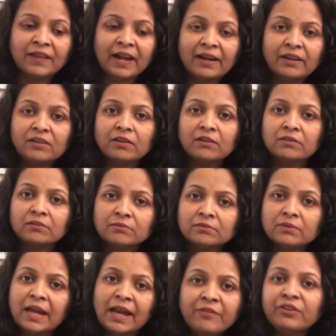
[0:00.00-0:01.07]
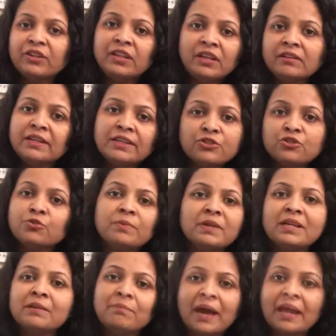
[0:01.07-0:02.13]
that everything needs to
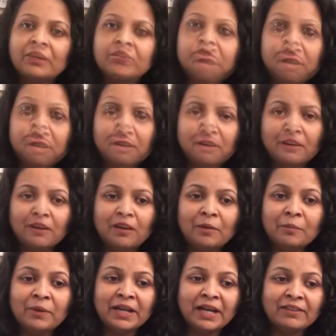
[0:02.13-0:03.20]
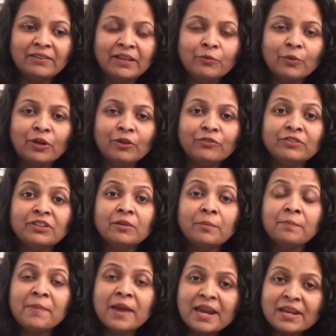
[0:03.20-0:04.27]
be in balance. But I think one of the
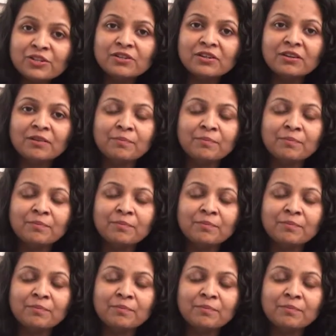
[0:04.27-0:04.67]
major